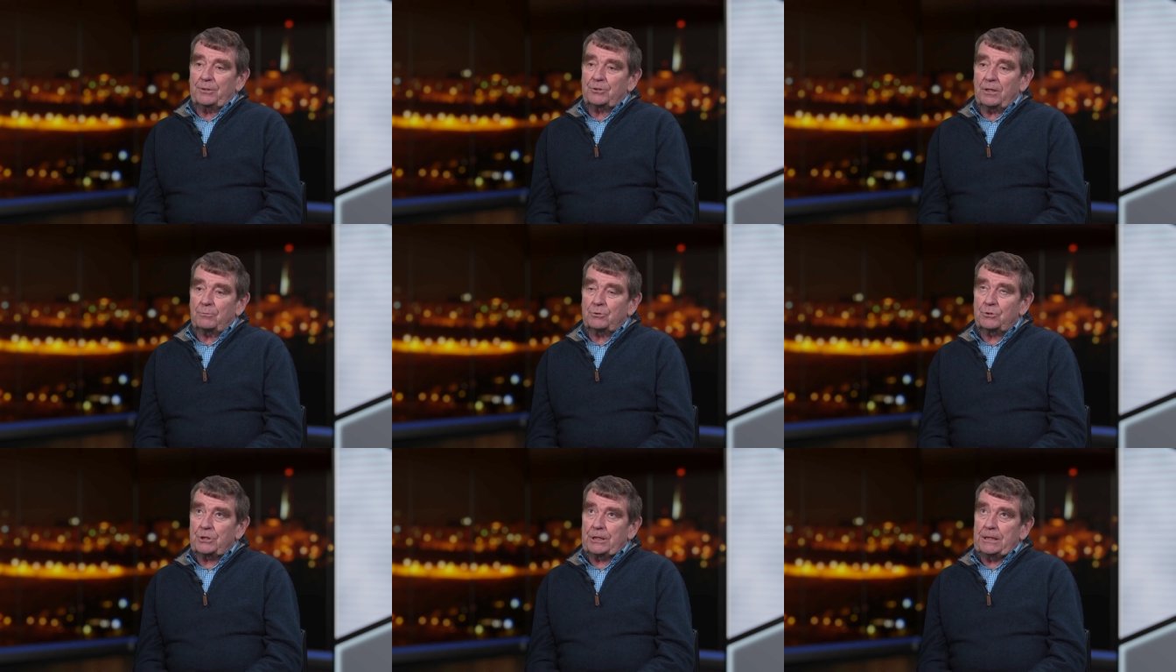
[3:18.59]
So that
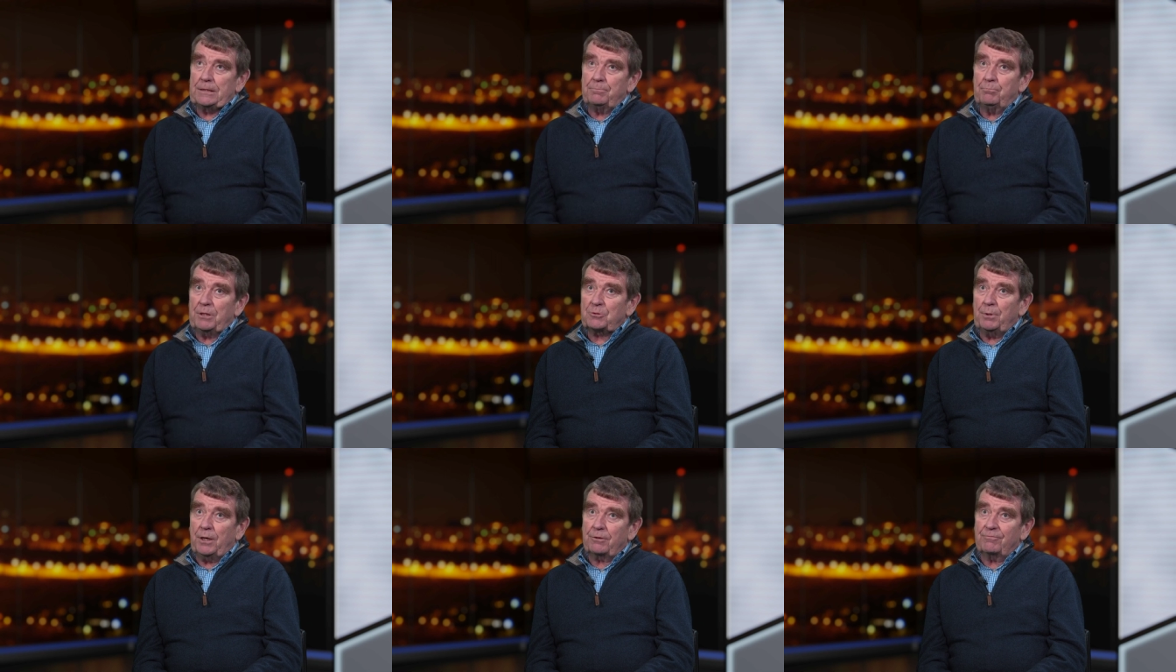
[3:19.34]
was uh,
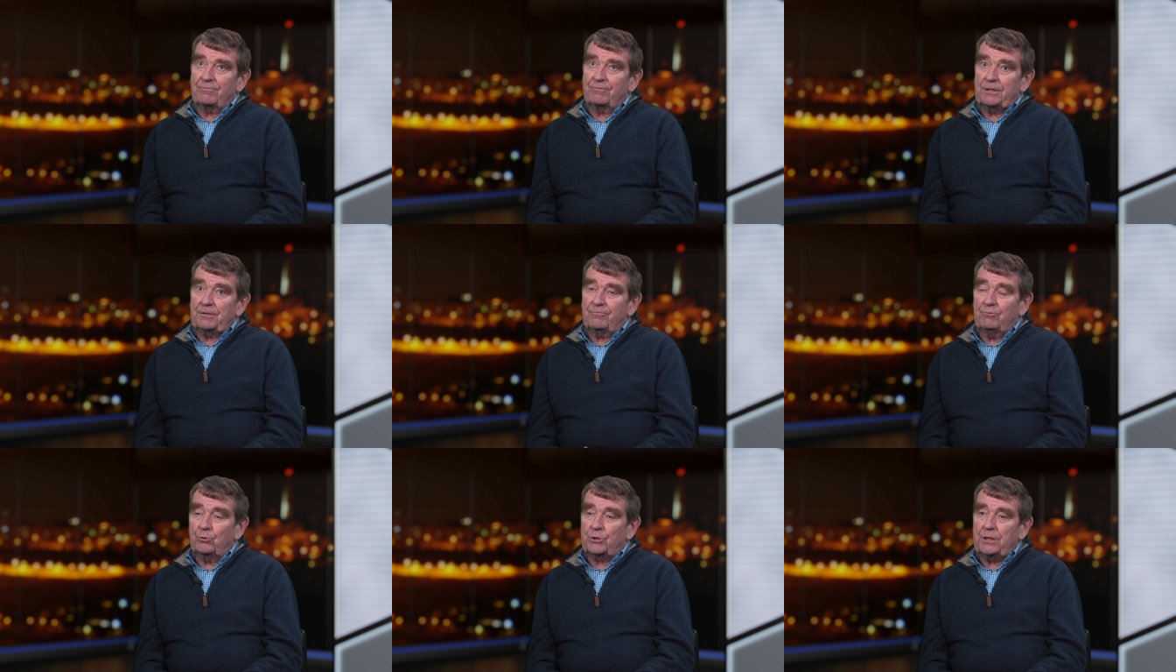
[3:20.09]
best part of uh,
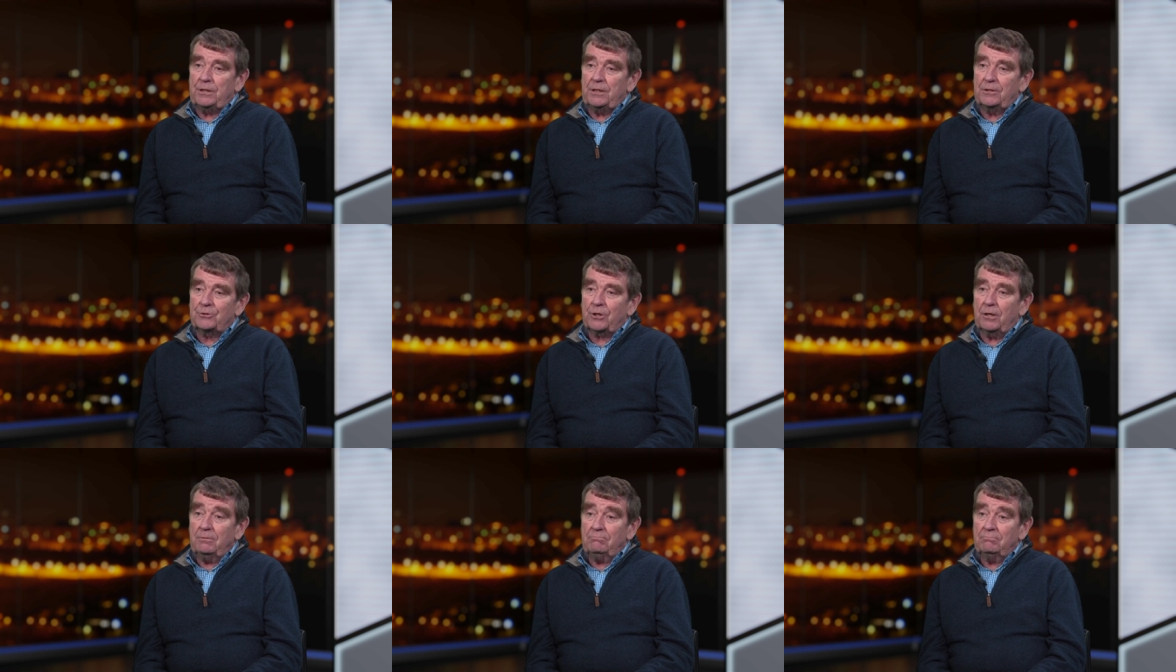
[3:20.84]
40 years
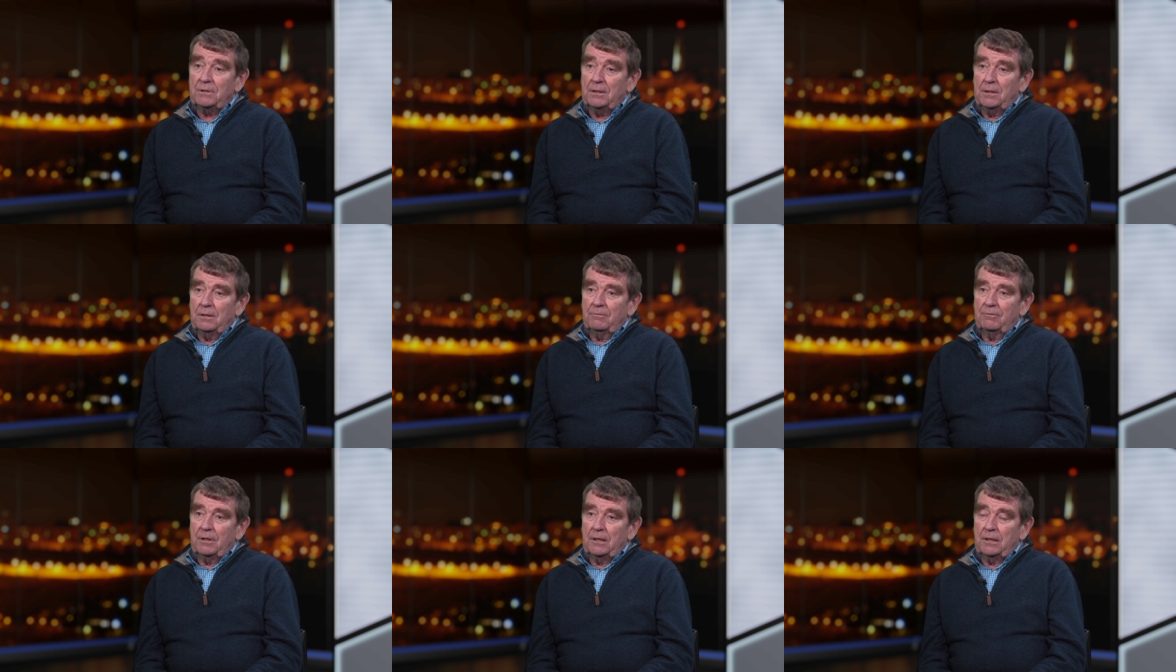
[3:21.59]
ago.
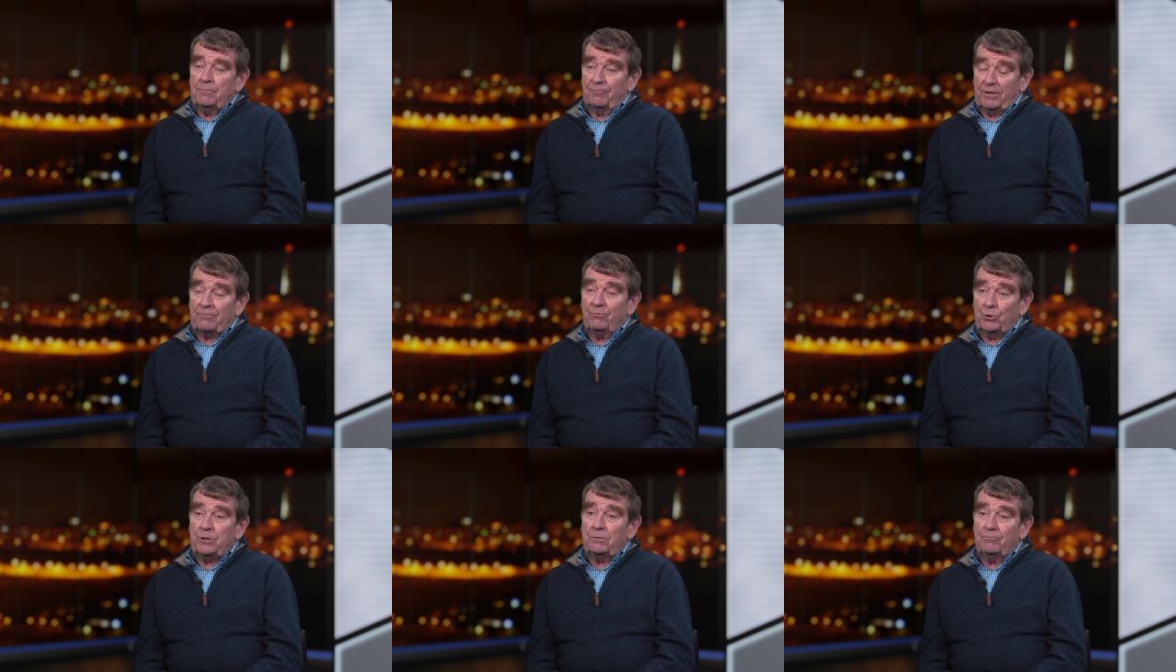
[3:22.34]
Uh, in fact,
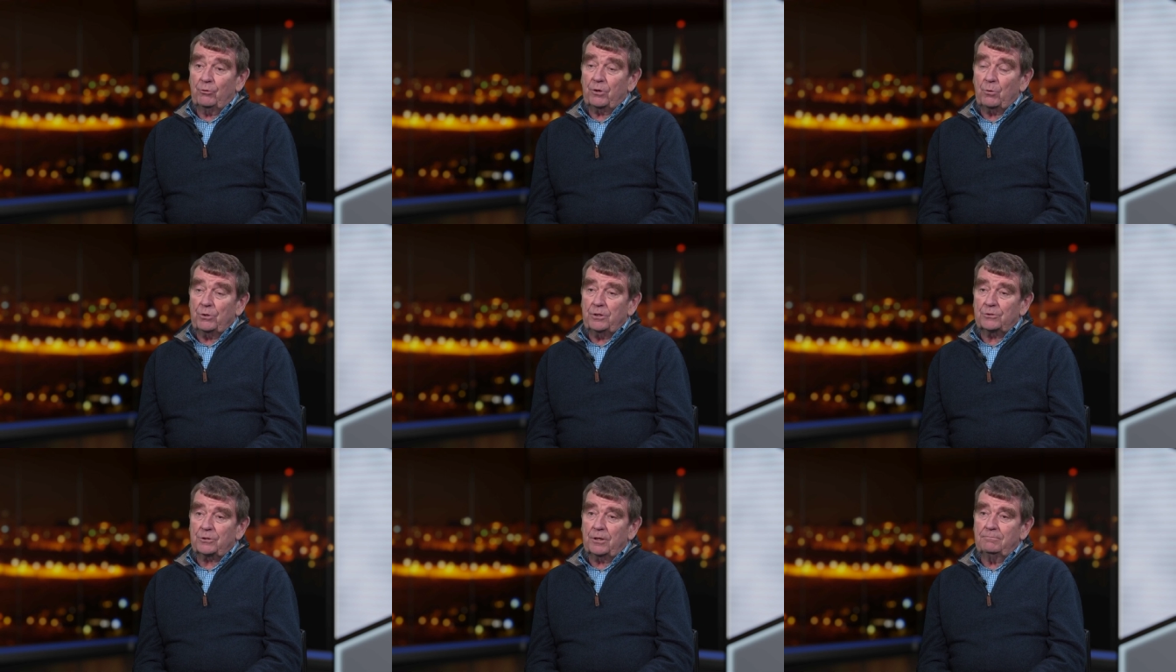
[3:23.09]
40, 41
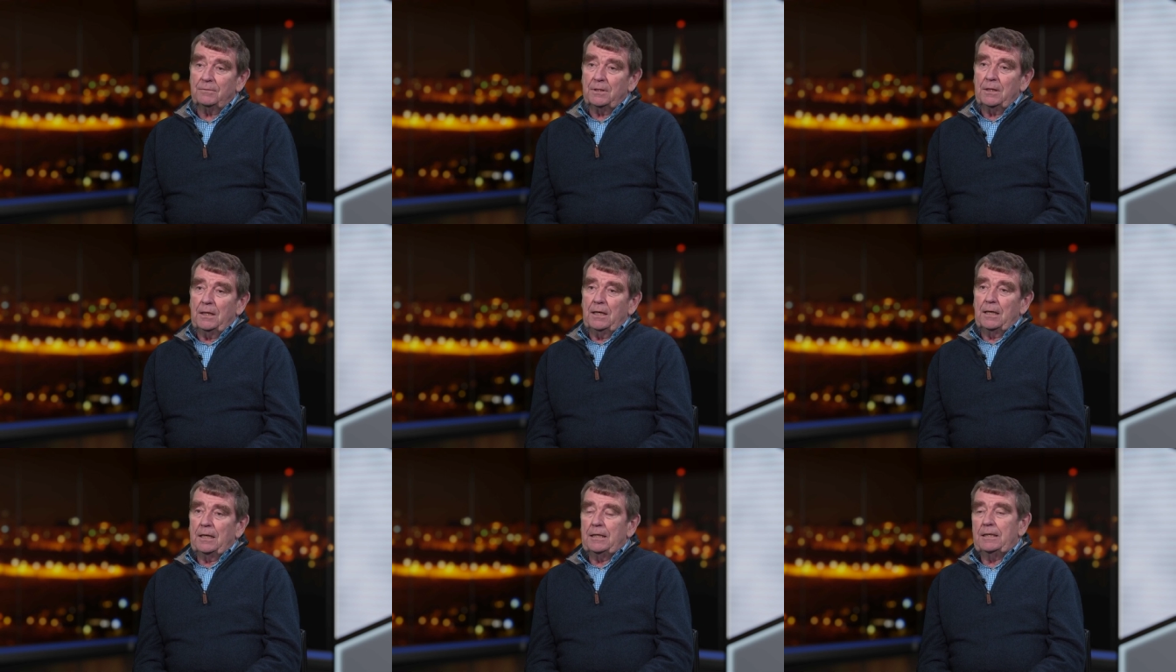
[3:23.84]
years ago.
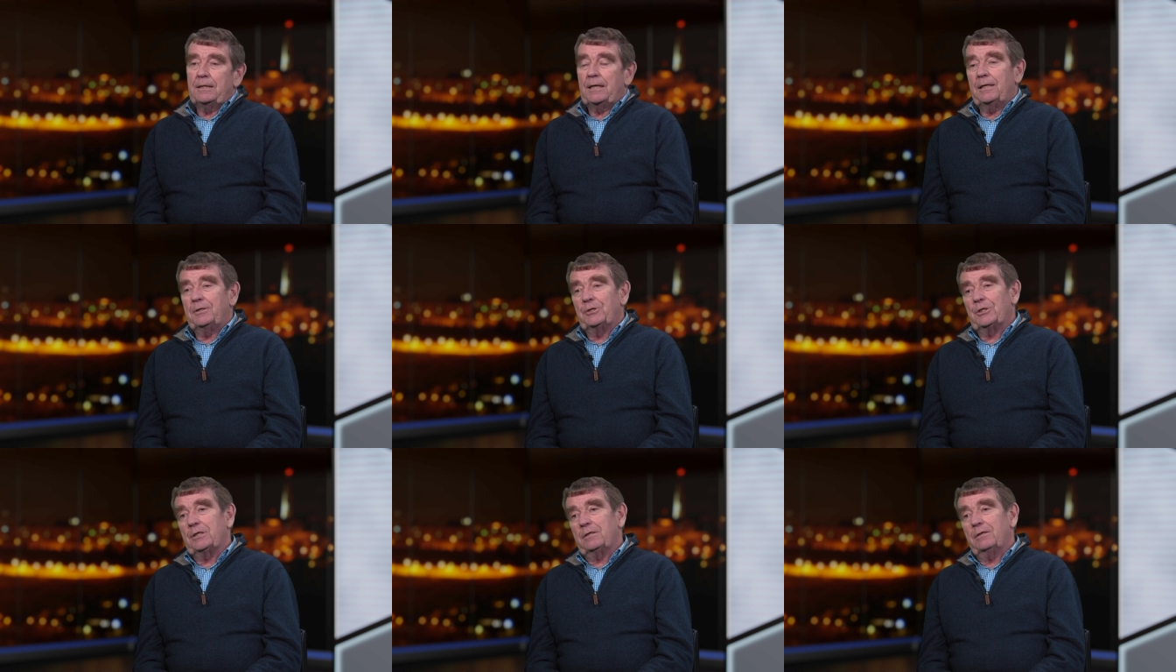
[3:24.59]
Uh,
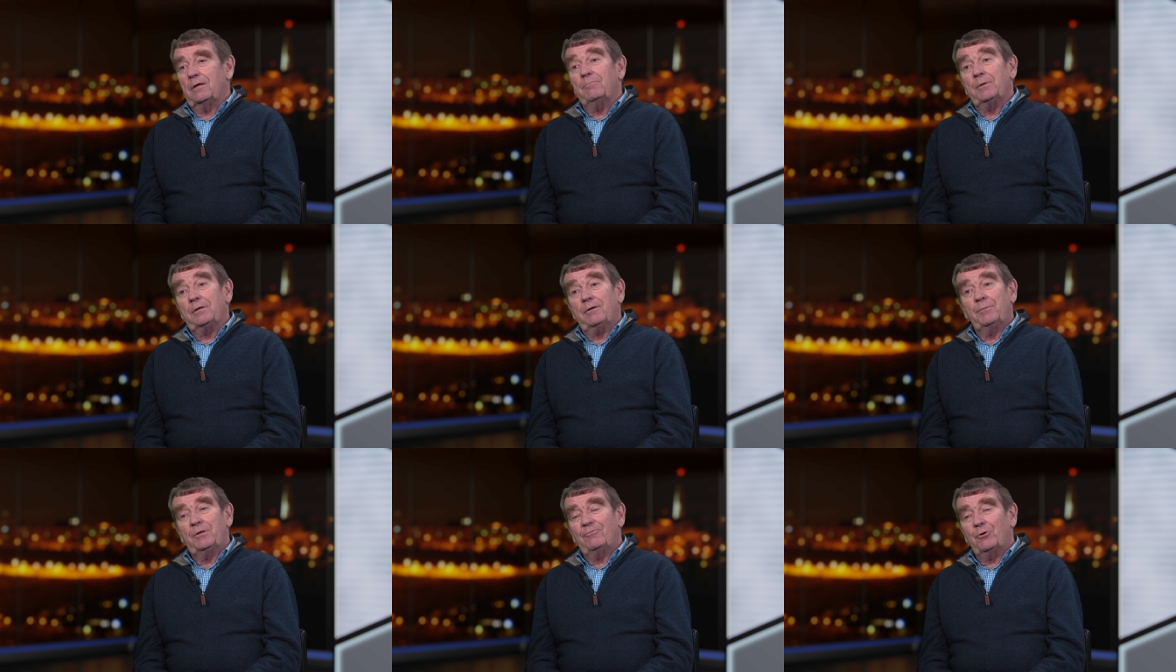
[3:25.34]
and uh, you know, I've been a,
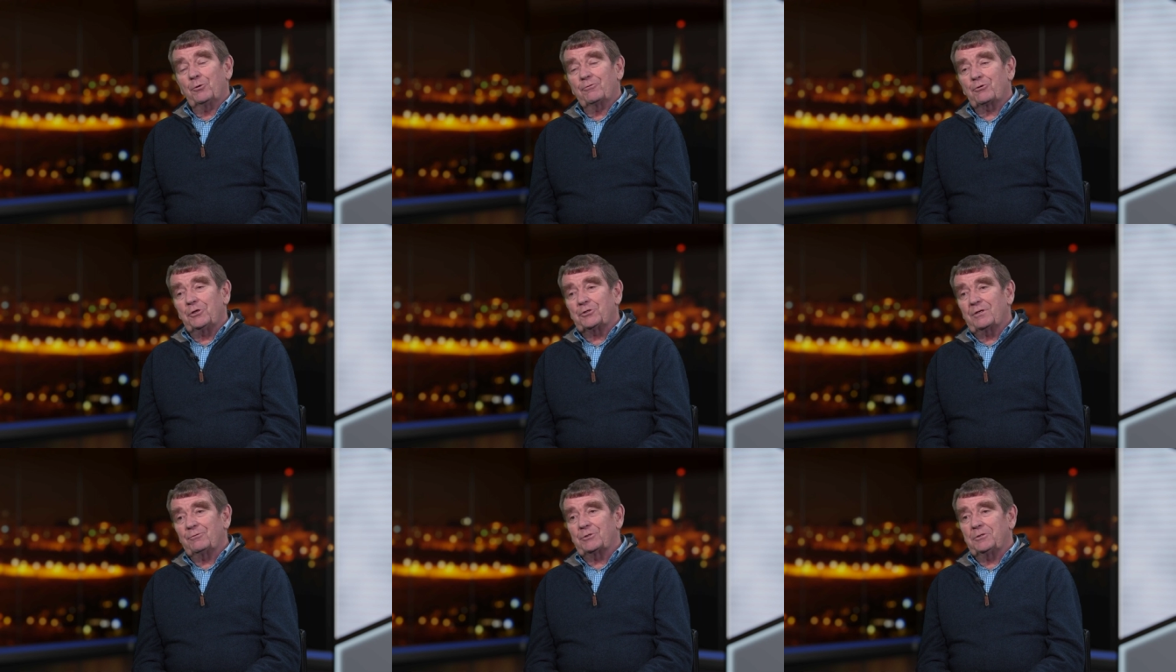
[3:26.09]
I've been a follower of
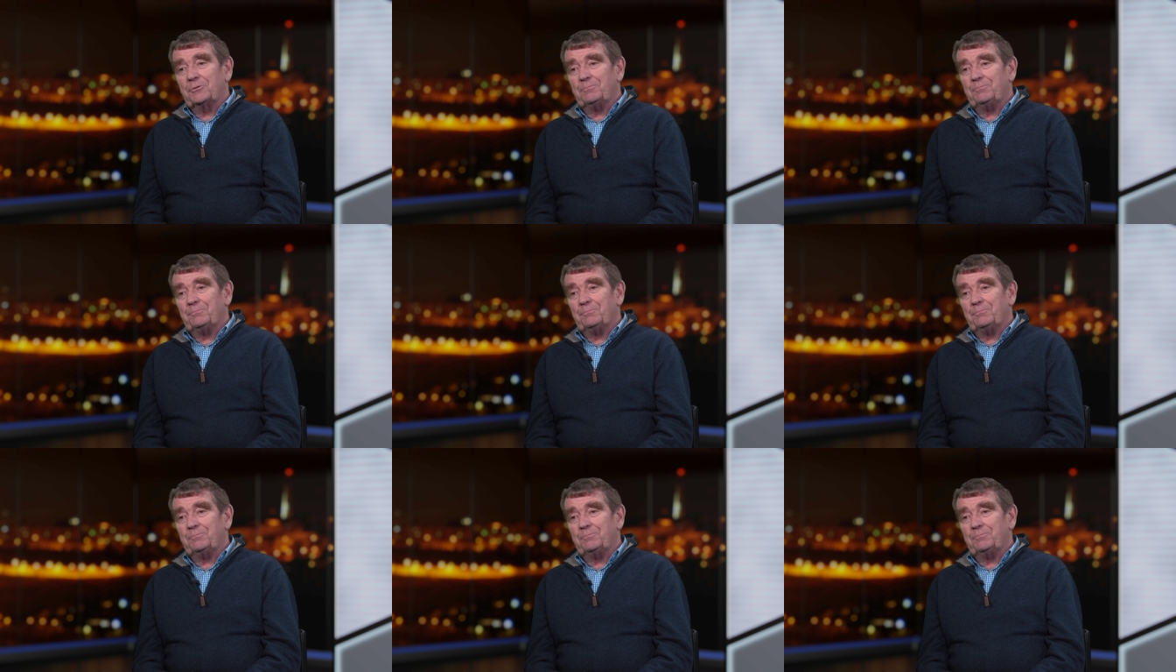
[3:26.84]
Christ ever since.